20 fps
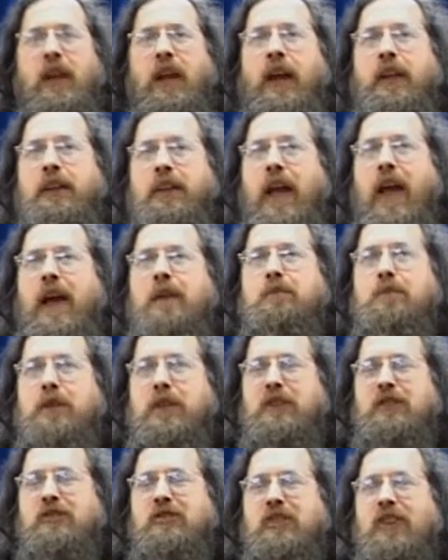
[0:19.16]
And that
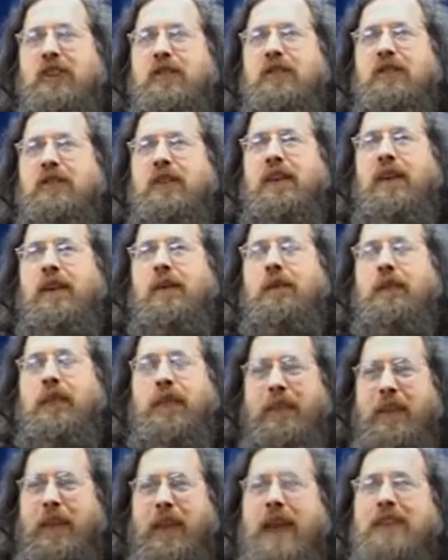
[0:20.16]
means that
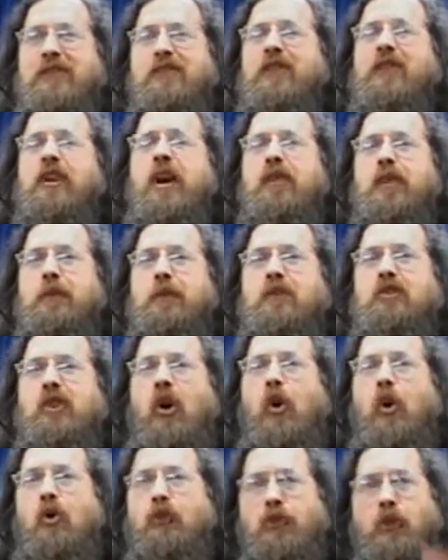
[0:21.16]
that's the government's
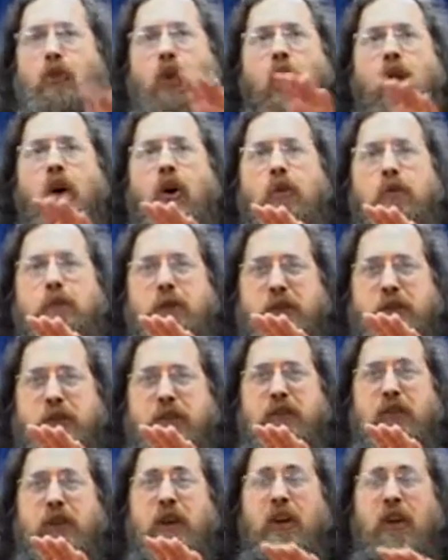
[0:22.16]
overall
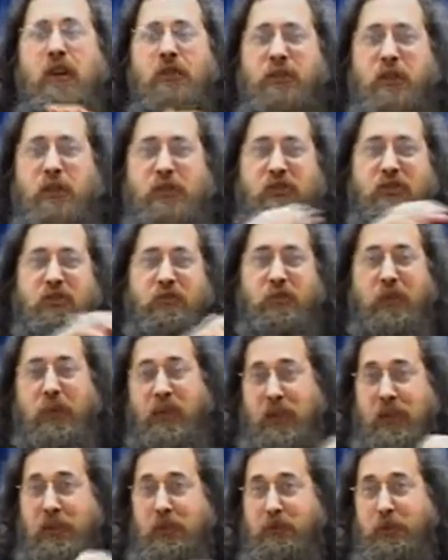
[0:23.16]
mission. Of course,
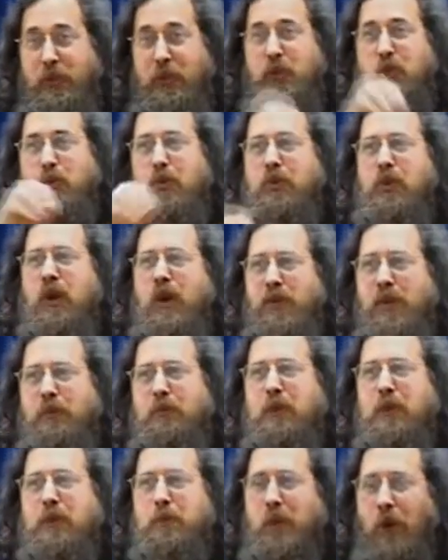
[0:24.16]
individual
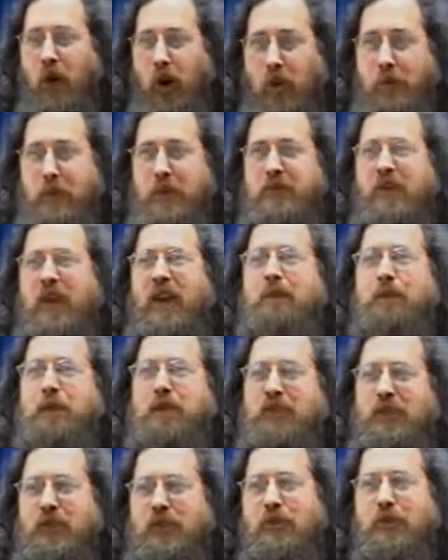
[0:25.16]
government departments have
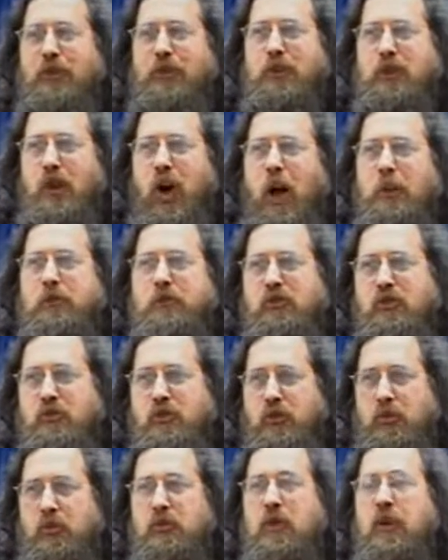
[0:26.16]
particular jobs to
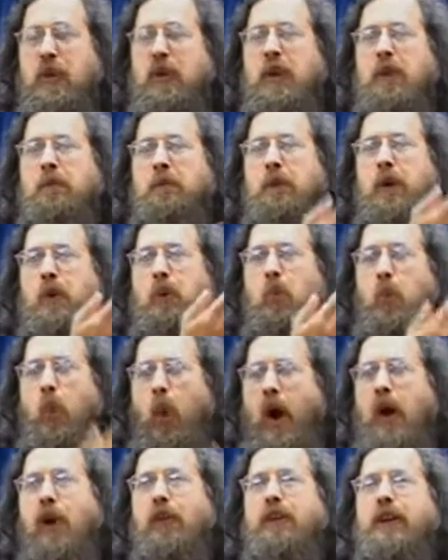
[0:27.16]
do. But
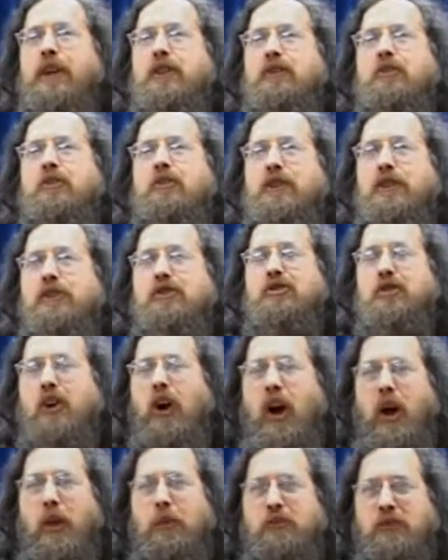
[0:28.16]
while they do these
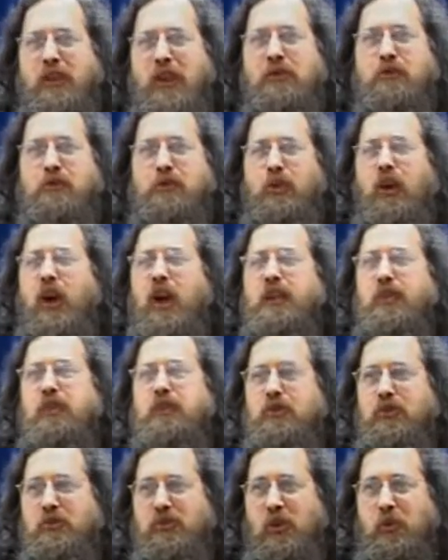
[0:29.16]
jobs and try to
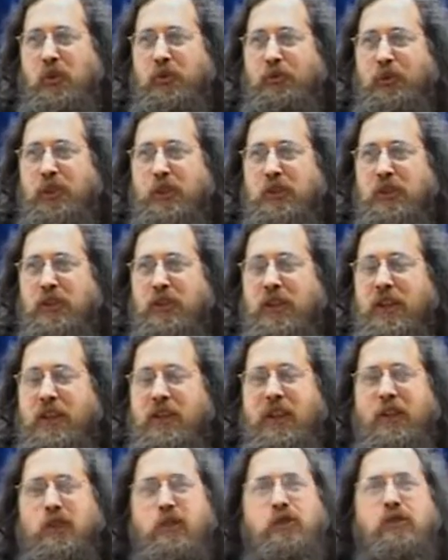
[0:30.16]
do so efficiently,
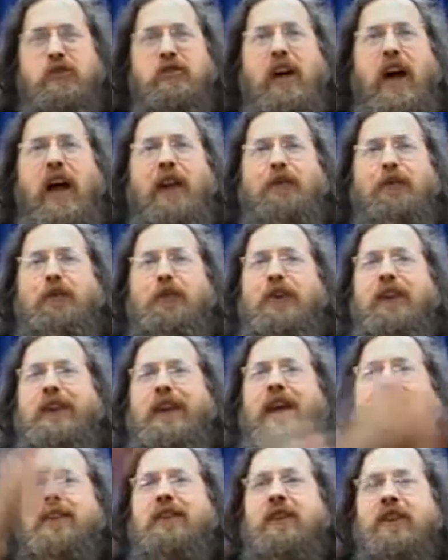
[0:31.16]
they should not
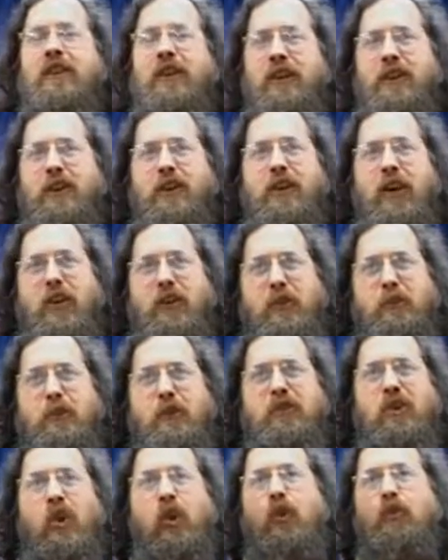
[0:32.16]
forget the
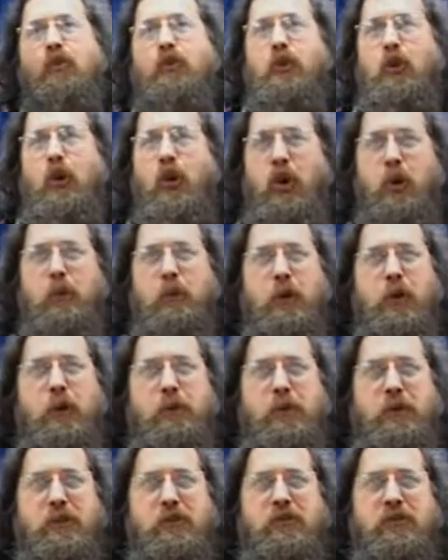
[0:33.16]
government's overall
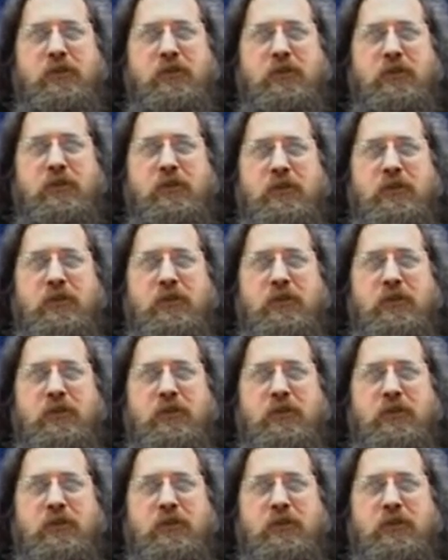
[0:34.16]
purpose.